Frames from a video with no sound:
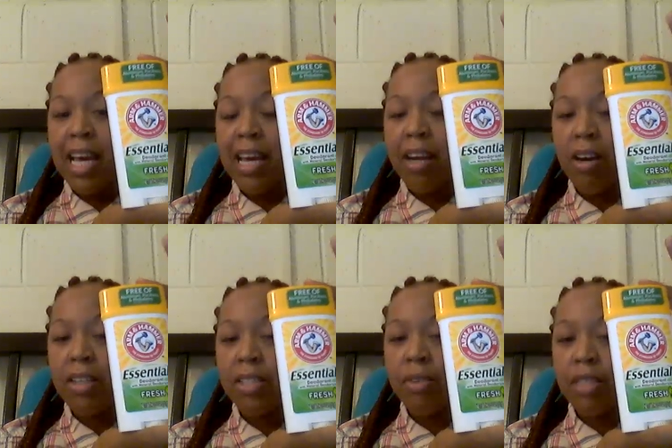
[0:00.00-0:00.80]
and
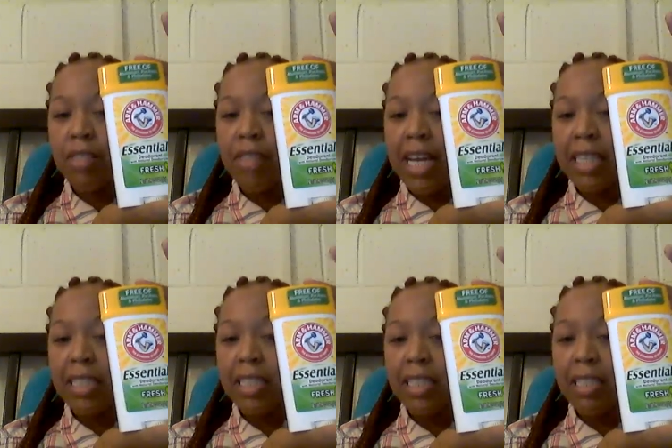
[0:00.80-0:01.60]
all sorts of
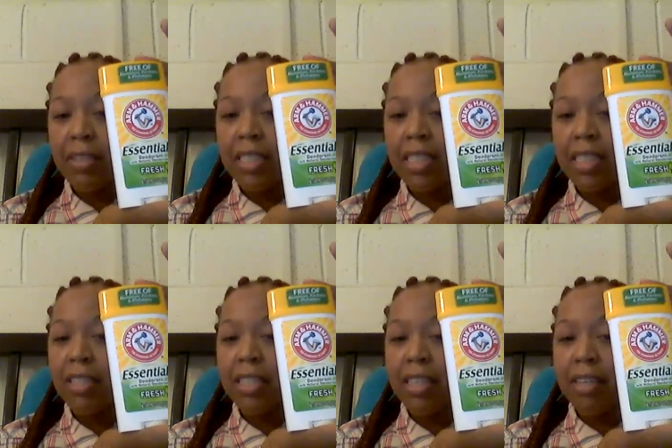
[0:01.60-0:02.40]
nasties. So this is
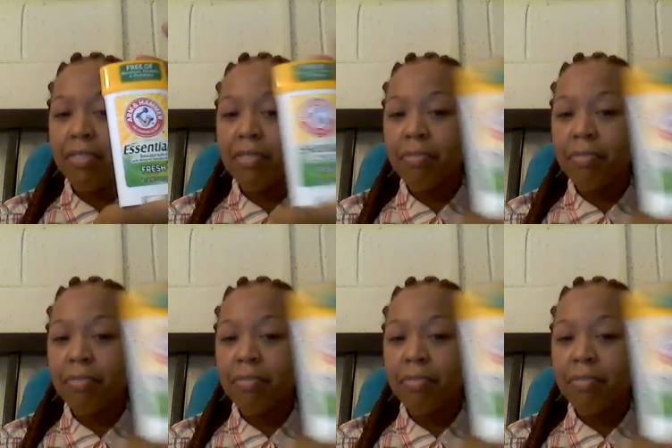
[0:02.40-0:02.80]
good stuff.